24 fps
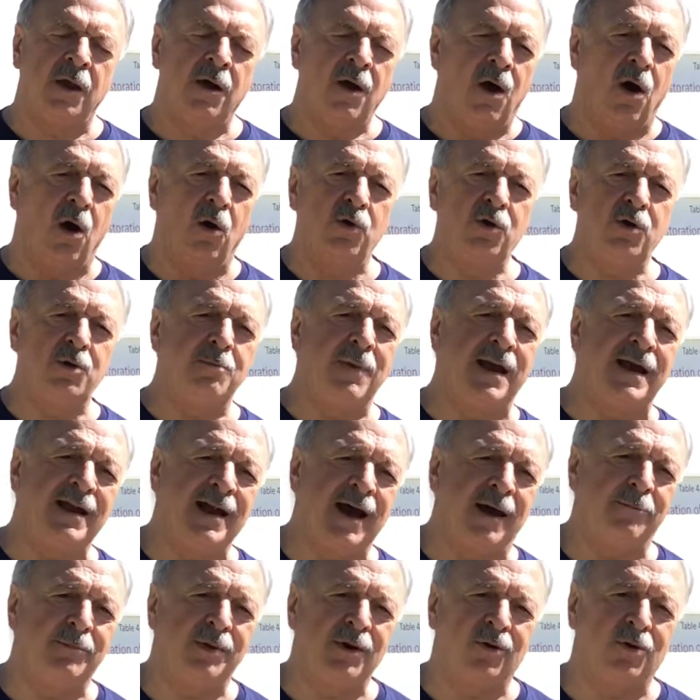Oh, you may
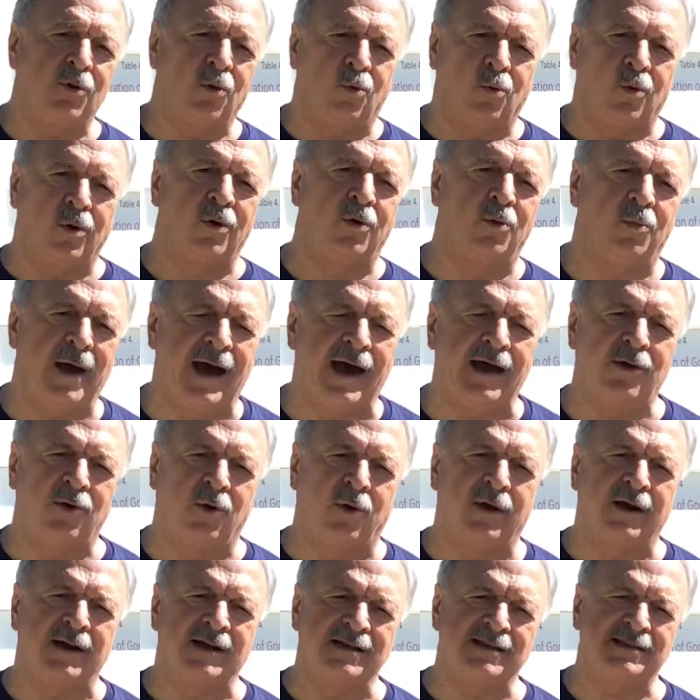not build a worldwide
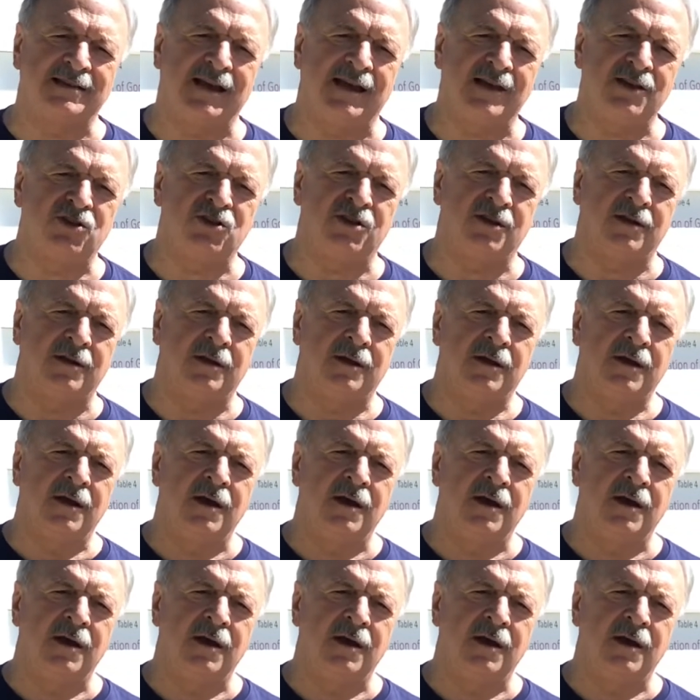organization,